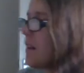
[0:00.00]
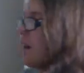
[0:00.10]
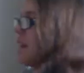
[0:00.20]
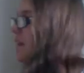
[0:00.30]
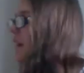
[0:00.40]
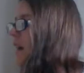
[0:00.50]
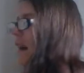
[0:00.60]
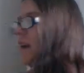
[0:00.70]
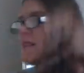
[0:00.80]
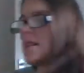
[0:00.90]
card,
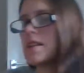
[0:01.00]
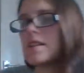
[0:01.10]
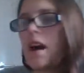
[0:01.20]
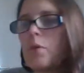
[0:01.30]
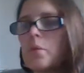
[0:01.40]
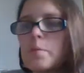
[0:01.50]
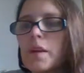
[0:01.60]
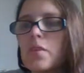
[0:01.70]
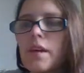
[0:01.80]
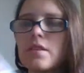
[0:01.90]
and it says, now would be
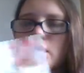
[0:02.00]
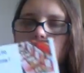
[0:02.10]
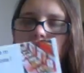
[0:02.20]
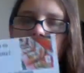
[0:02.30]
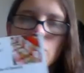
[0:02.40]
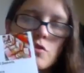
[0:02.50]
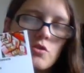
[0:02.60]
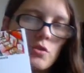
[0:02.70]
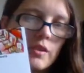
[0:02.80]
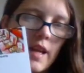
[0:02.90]
a great time to choose
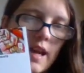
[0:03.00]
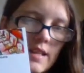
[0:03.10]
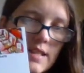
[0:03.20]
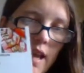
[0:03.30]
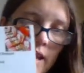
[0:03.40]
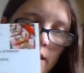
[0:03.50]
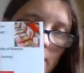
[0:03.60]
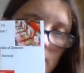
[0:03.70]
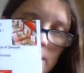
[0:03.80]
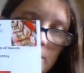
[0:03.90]
your next
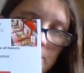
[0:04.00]
eight.